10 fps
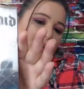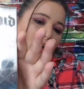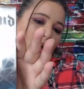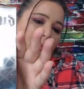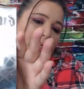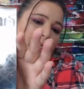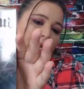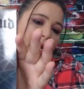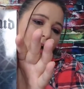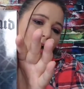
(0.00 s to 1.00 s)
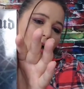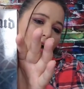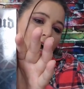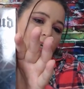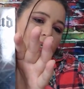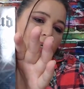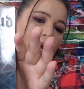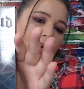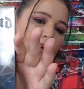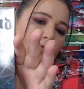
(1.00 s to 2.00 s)
Urban Decay
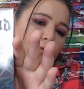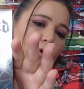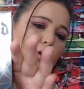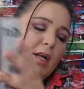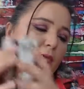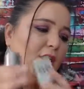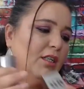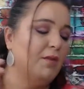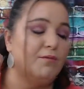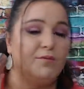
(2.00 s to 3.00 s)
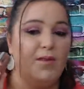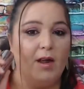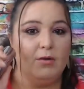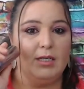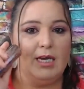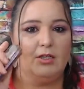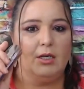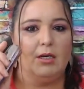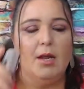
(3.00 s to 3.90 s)
All-Nighter Full Coverage Foundation.